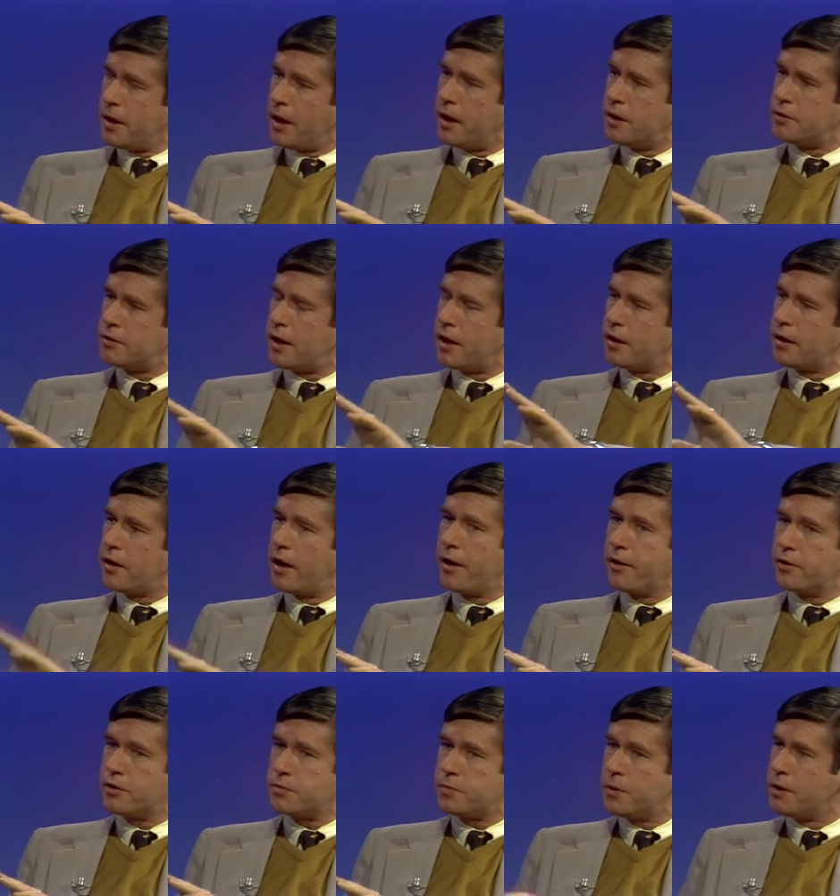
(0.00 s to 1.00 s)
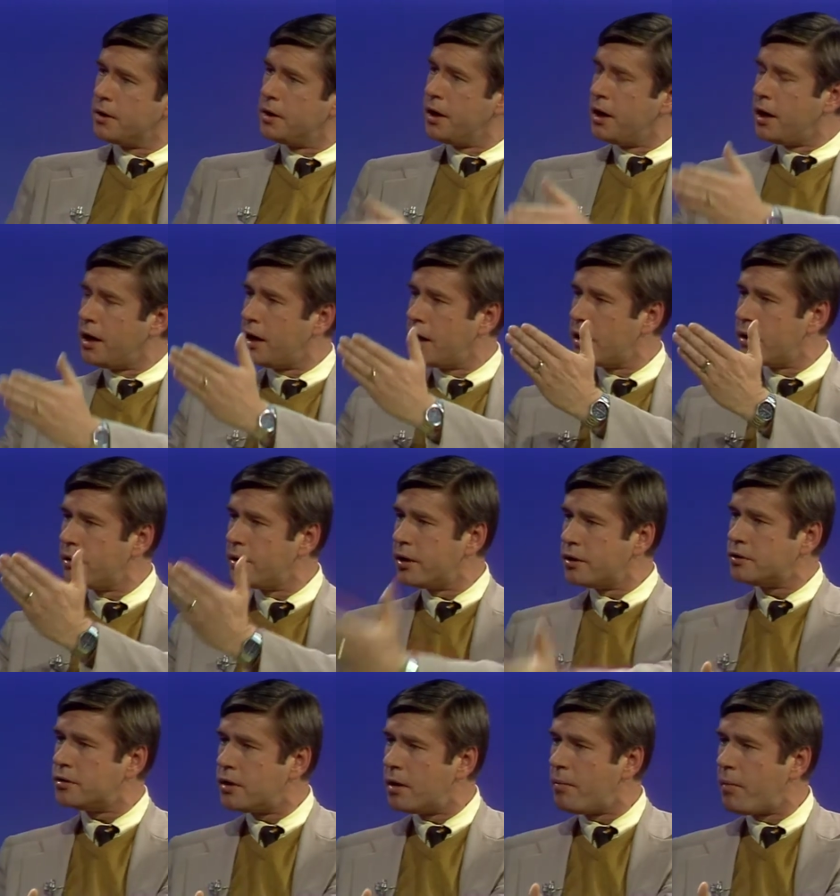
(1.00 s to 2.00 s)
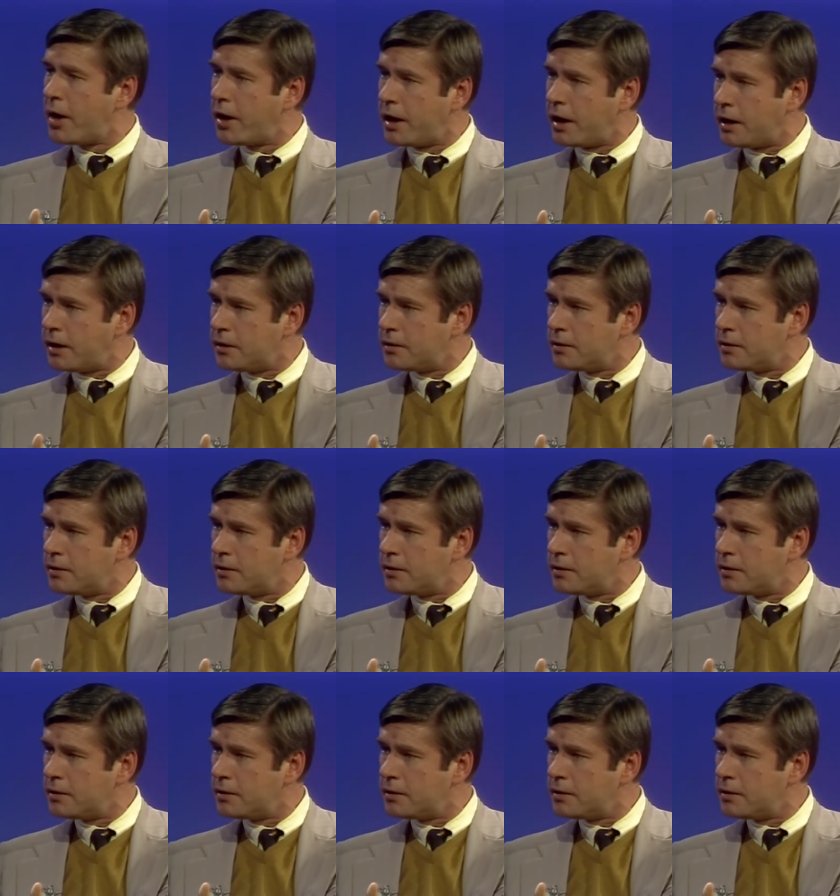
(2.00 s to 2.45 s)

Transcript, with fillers: and say, "Congressman, here is the money."